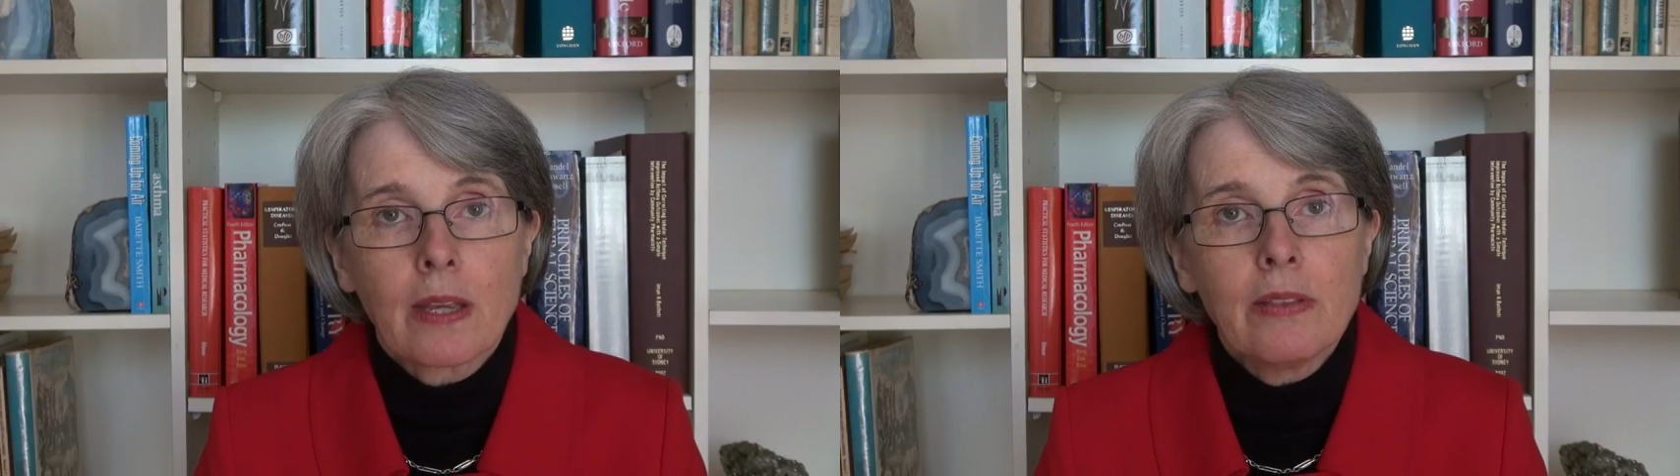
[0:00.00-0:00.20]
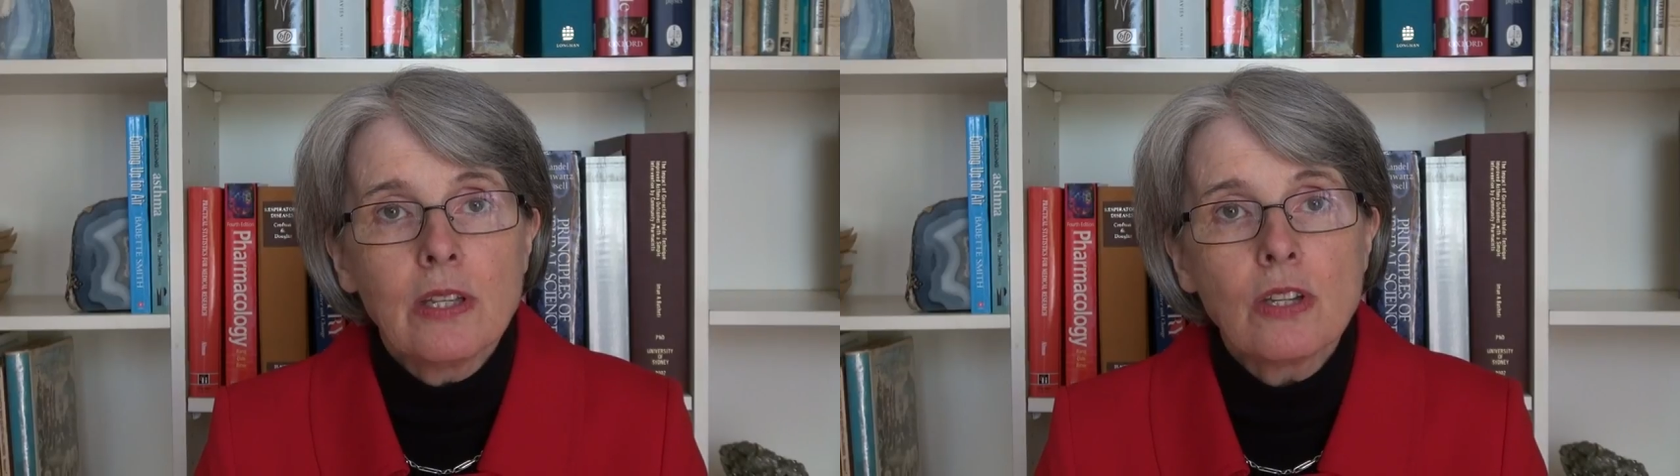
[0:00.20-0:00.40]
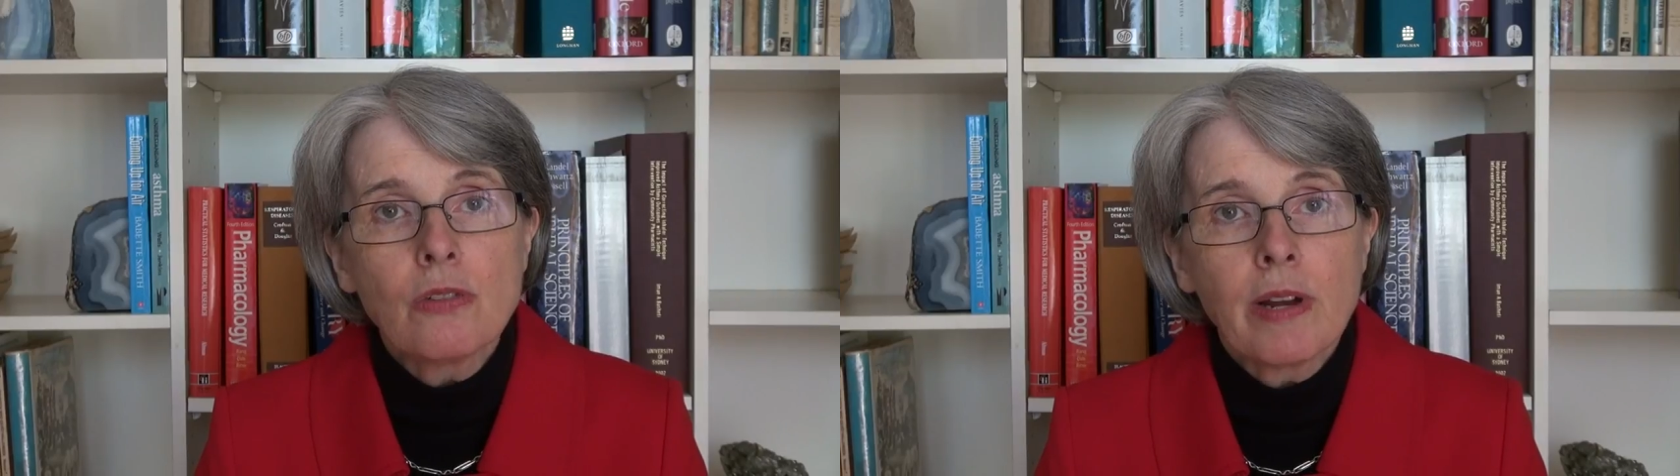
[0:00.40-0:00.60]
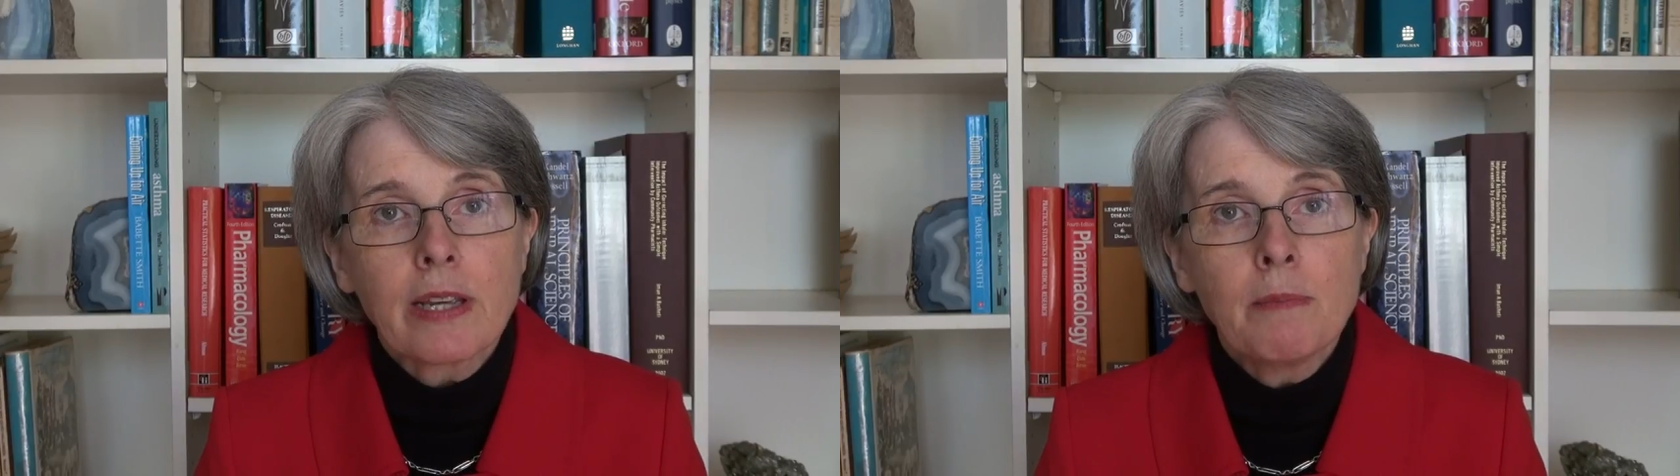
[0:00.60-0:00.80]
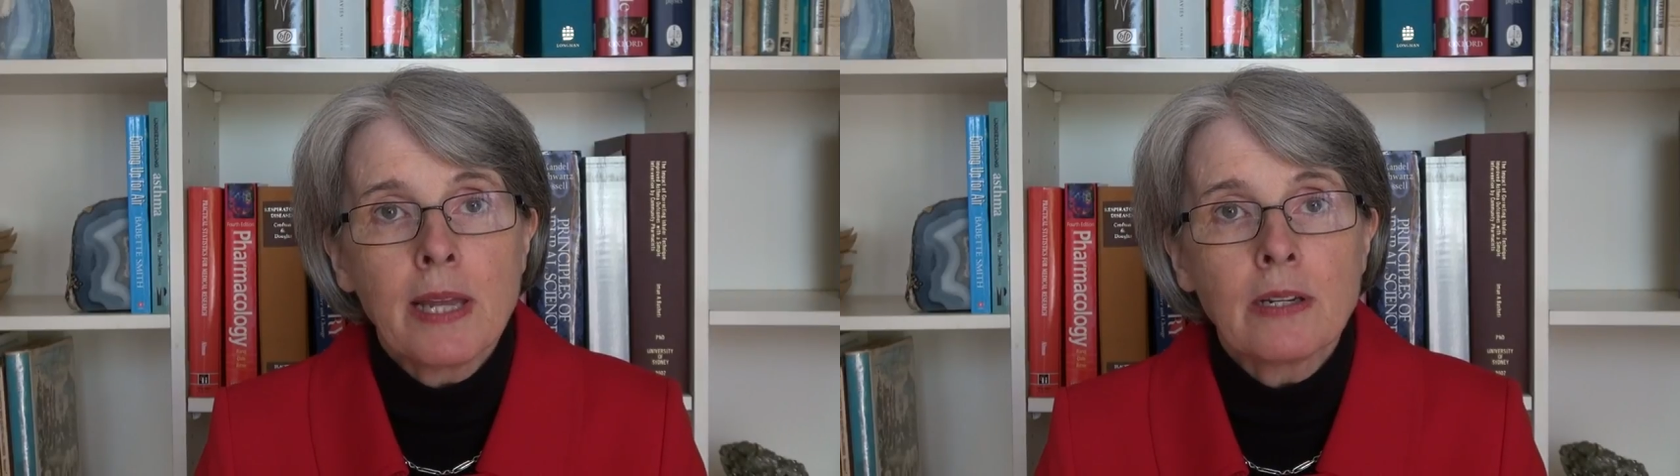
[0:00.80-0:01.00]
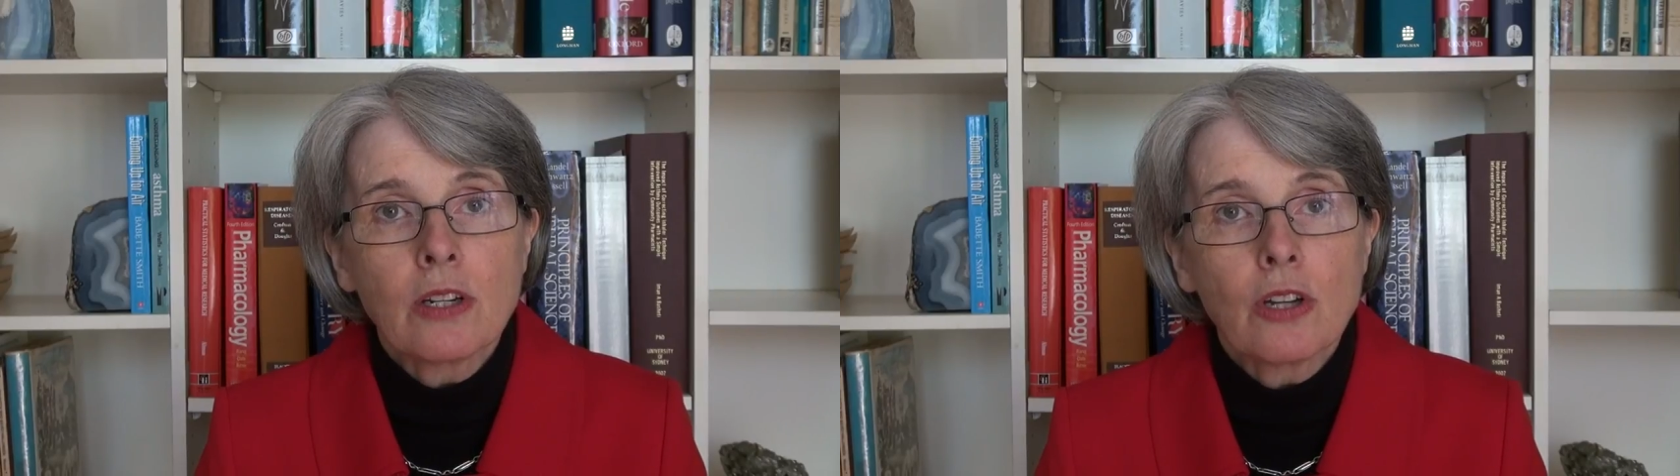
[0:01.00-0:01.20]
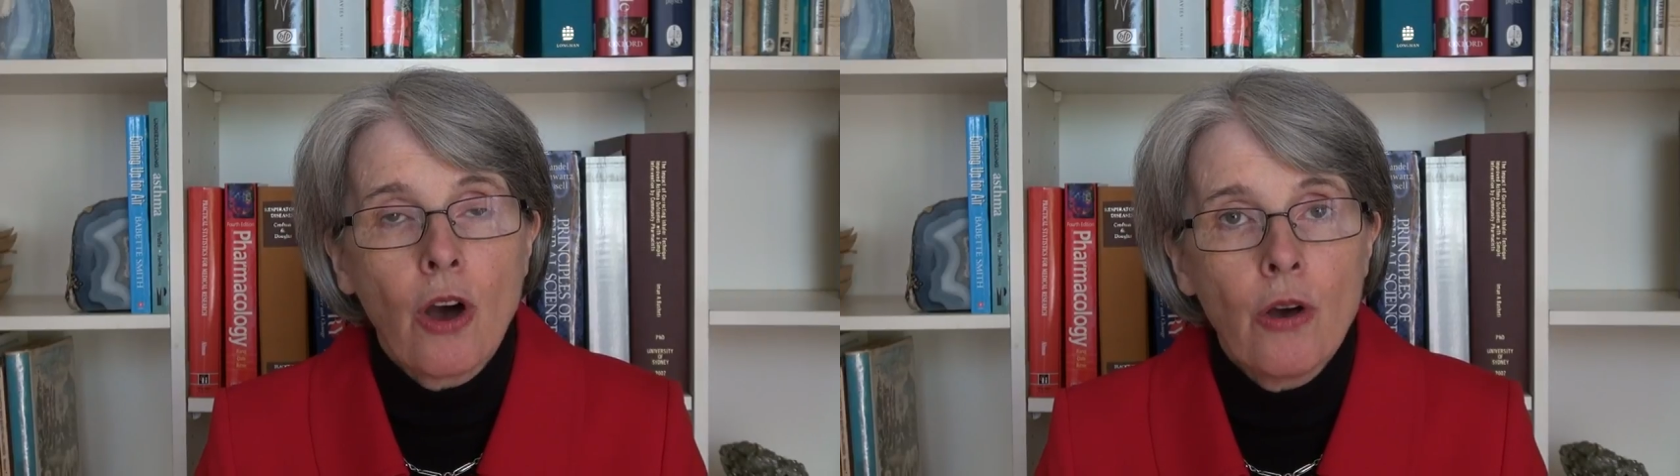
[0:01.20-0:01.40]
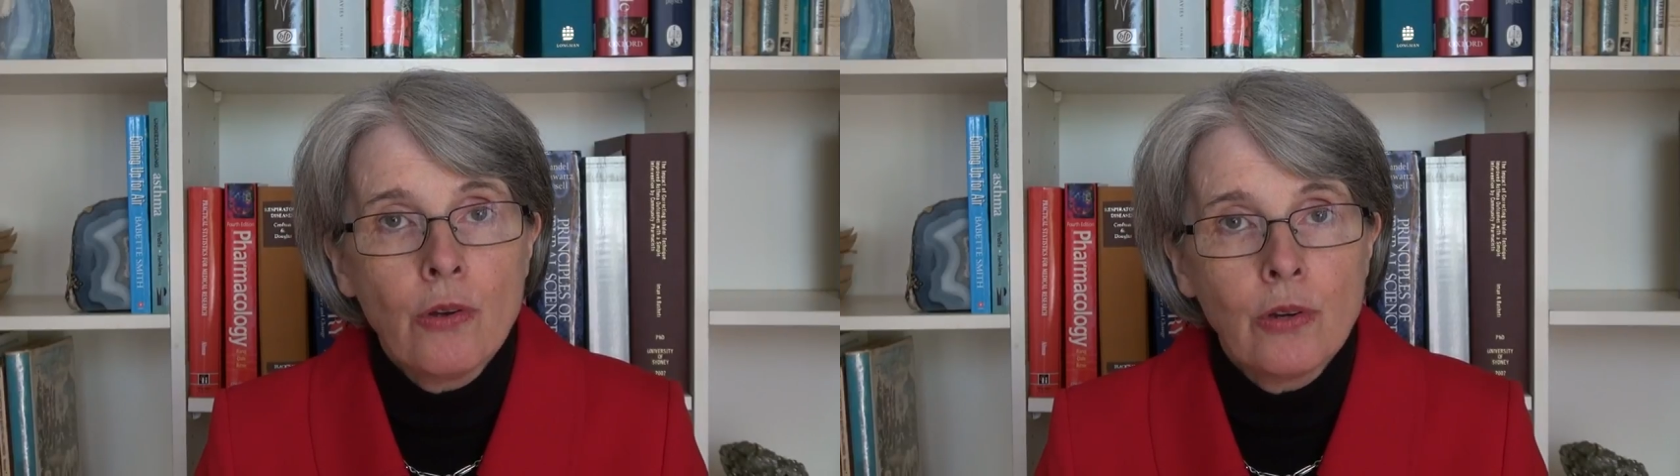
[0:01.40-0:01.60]
This is recommended
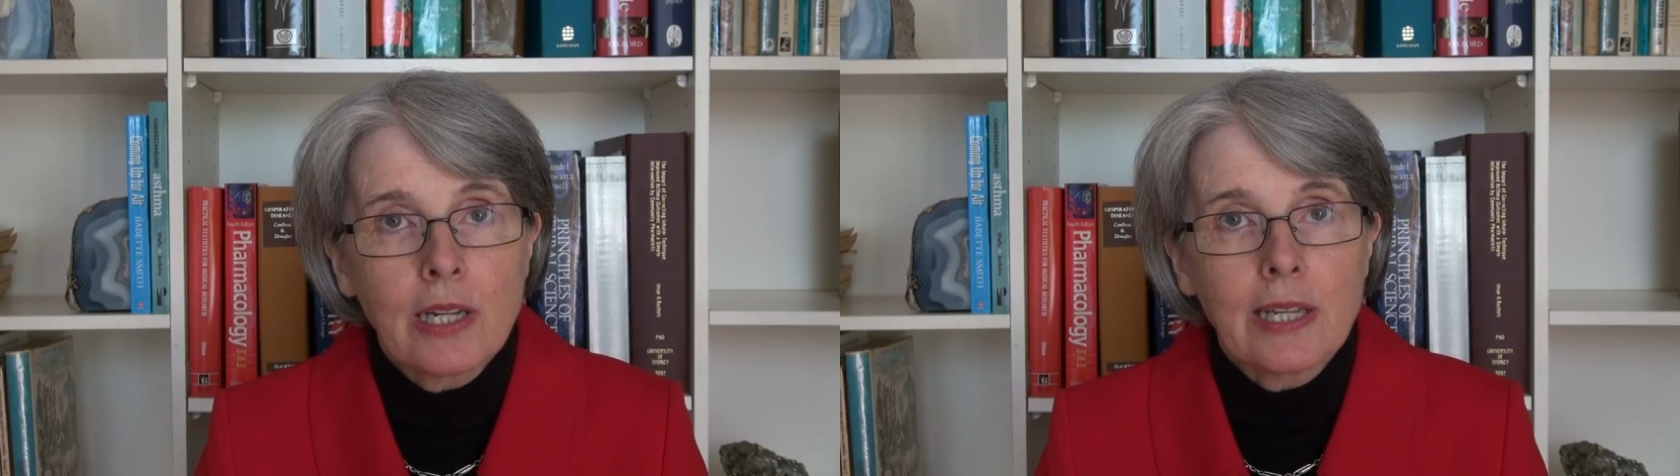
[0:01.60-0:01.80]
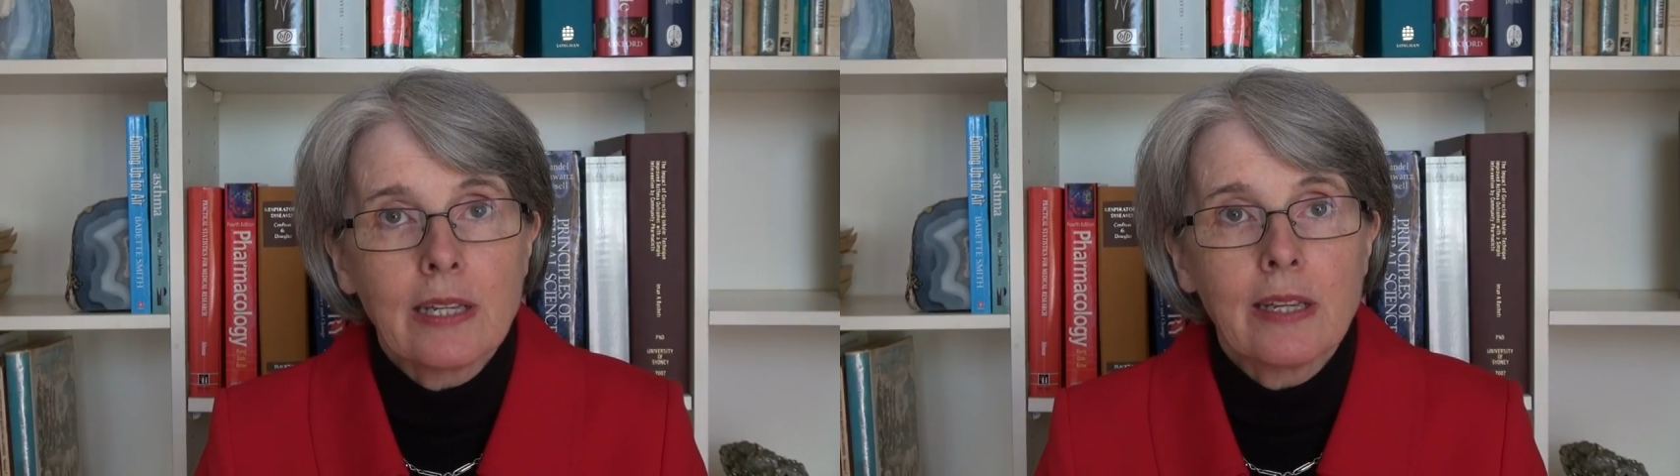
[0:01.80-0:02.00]
only